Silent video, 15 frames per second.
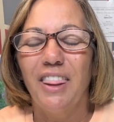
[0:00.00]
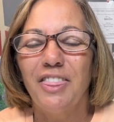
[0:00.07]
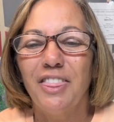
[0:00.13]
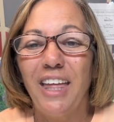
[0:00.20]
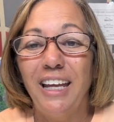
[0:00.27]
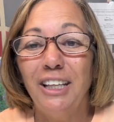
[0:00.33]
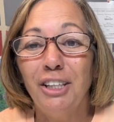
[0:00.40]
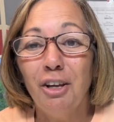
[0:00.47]

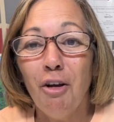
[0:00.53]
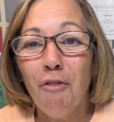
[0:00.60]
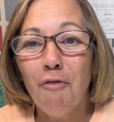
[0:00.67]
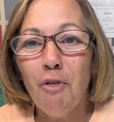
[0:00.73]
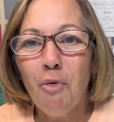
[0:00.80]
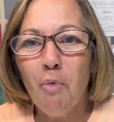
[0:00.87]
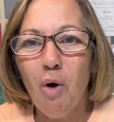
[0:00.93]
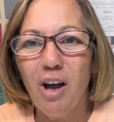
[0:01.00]
Thank y'all
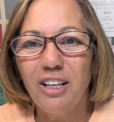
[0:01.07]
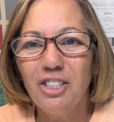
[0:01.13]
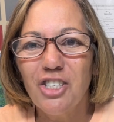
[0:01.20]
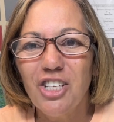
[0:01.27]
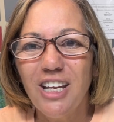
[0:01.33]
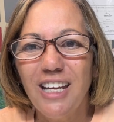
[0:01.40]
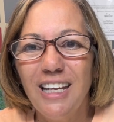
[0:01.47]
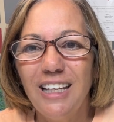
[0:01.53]
for
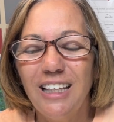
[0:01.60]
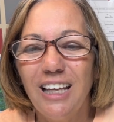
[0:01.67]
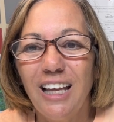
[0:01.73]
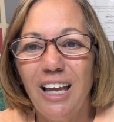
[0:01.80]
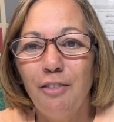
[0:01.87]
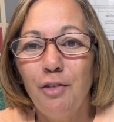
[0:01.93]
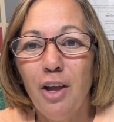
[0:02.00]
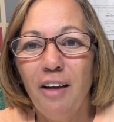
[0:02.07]
watching.
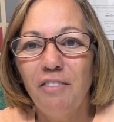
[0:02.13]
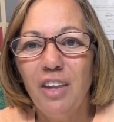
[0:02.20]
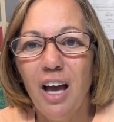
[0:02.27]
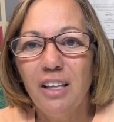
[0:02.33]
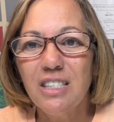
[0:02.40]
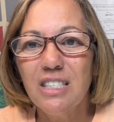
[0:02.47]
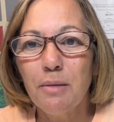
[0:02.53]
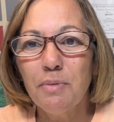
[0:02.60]
If you have
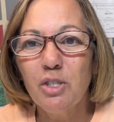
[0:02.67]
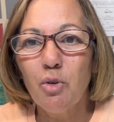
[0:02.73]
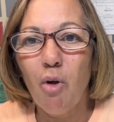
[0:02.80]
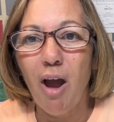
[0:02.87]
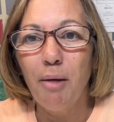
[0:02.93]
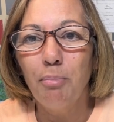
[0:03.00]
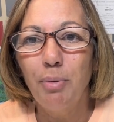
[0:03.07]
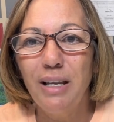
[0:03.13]
not
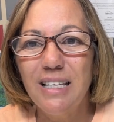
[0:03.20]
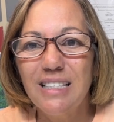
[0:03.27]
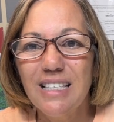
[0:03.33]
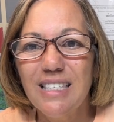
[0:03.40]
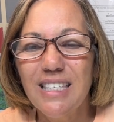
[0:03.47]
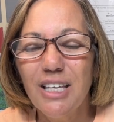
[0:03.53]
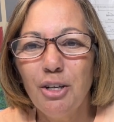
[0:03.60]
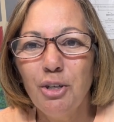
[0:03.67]
subscribed, please
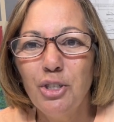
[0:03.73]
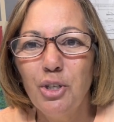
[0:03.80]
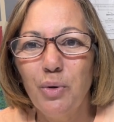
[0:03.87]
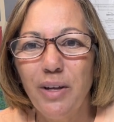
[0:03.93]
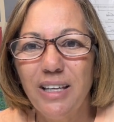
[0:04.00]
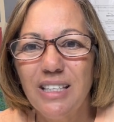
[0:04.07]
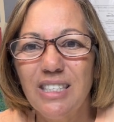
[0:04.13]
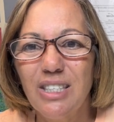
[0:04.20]
consider
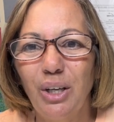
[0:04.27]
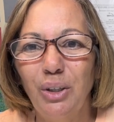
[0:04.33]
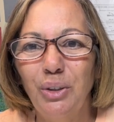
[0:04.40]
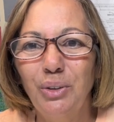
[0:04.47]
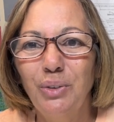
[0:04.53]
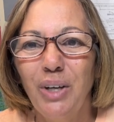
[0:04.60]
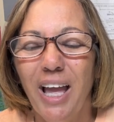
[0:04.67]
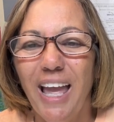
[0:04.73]
doing
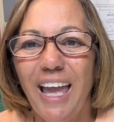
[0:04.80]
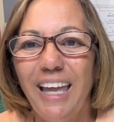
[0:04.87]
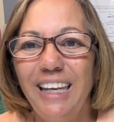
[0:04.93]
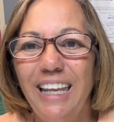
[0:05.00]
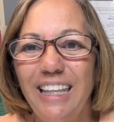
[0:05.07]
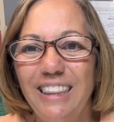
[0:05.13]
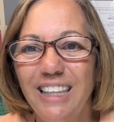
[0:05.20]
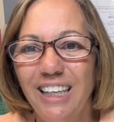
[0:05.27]
so and
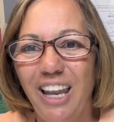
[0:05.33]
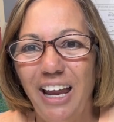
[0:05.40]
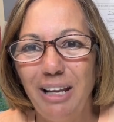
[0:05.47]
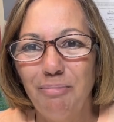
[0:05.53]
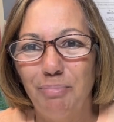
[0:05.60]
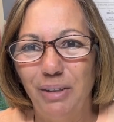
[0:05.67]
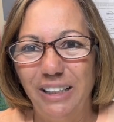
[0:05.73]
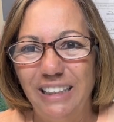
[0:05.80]
hit the
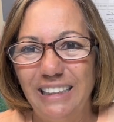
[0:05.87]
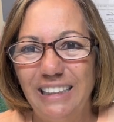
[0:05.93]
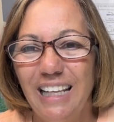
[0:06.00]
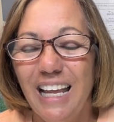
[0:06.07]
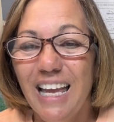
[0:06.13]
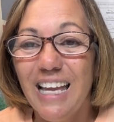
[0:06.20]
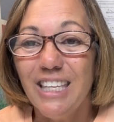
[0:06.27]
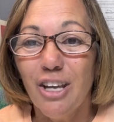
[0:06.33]
like button.
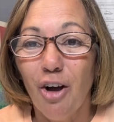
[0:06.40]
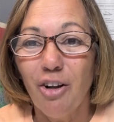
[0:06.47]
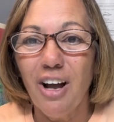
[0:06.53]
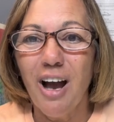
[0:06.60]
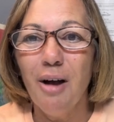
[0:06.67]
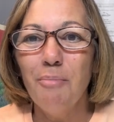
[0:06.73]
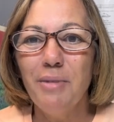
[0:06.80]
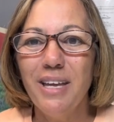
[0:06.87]
Y'all
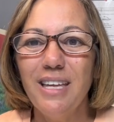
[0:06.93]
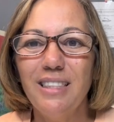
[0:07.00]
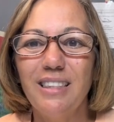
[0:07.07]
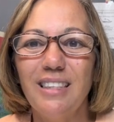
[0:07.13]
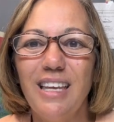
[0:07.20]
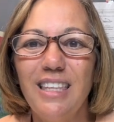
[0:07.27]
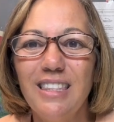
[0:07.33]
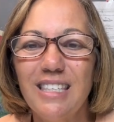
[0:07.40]
comment
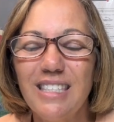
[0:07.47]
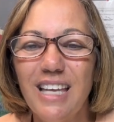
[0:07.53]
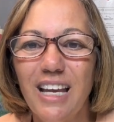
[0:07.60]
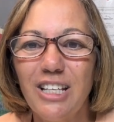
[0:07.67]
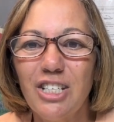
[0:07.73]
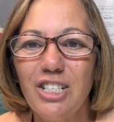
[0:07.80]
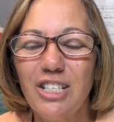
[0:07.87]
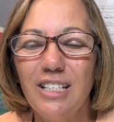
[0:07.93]
in the
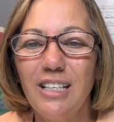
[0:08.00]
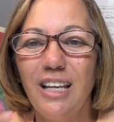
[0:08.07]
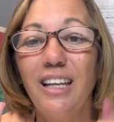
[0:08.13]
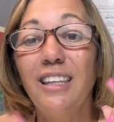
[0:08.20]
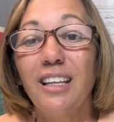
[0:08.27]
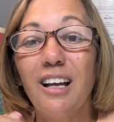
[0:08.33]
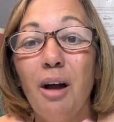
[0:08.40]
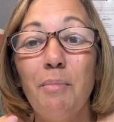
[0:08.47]
section,
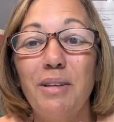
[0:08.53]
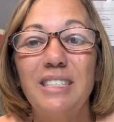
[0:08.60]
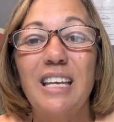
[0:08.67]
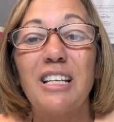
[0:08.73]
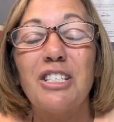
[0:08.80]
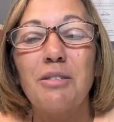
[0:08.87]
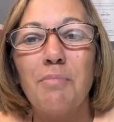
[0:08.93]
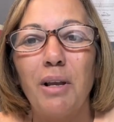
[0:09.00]
in the comment
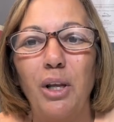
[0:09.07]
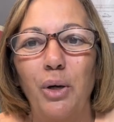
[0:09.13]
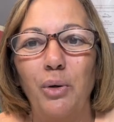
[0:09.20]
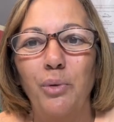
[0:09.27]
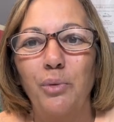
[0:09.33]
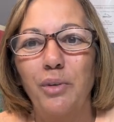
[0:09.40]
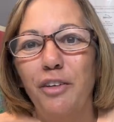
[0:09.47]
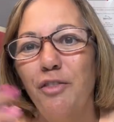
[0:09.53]
section
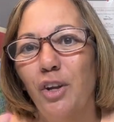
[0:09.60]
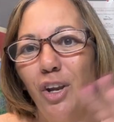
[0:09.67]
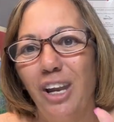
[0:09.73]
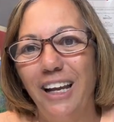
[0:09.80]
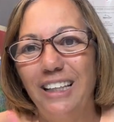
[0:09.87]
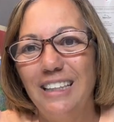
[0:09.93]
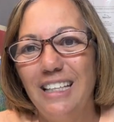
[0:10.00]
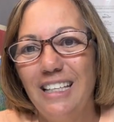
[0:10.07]
below if y'all
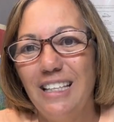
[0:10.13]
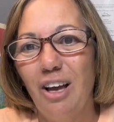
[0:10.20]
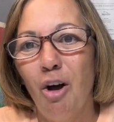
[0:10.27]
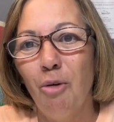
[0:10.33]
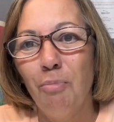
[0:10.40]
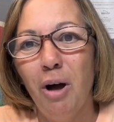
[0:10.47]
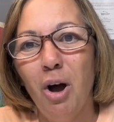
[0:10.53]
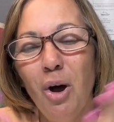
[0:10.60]
like the
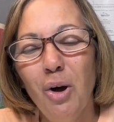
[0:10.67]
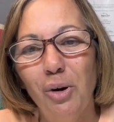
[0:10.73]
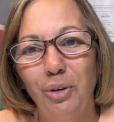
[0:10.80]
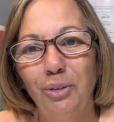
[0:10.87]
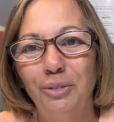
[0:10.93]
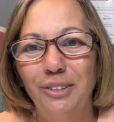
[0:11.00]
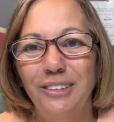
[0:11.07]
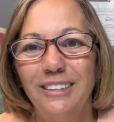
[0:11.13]
Alma
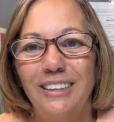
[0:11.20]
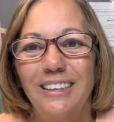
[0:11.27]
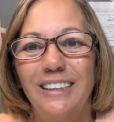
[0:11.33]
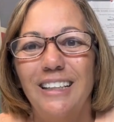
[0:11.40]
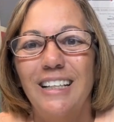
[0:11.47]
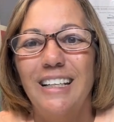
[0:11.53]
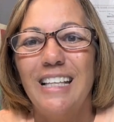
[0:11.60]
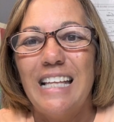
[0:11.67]
Hall. haul.
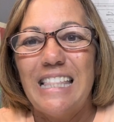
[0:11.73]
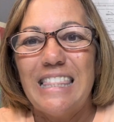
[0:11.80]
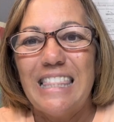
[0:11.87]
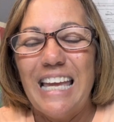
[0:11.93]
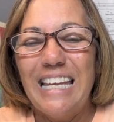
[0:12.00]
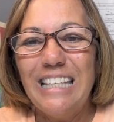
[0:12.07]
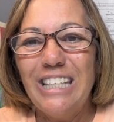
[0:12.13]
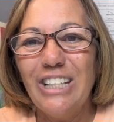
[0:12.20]

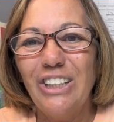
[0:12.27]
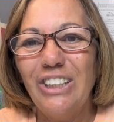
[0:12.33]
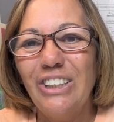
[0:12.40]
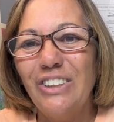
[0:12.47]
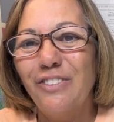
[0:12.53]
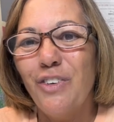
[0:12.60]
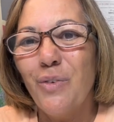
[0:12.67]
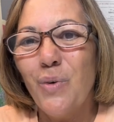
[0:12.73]
Thank
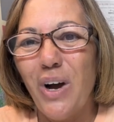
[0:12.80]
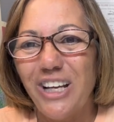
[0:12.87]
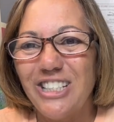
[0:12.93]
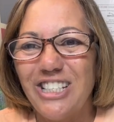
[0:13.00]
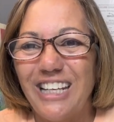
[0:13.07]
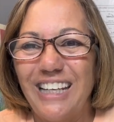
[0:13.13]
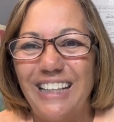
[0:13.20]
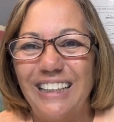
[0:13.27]
y'all for
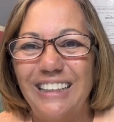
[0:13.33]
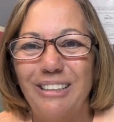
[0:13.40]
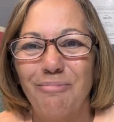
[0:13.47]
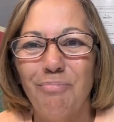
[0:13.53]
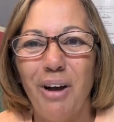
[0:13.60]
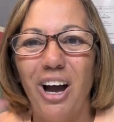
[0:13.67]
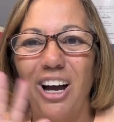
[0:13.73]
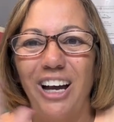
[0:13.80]

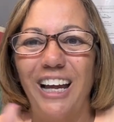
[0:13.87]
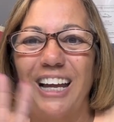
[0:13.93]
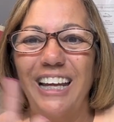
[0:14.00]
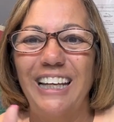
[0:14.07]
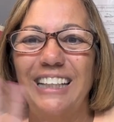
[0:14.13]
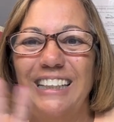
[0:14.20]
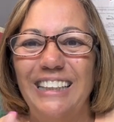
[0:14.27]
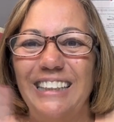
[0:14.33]
watching. Bye.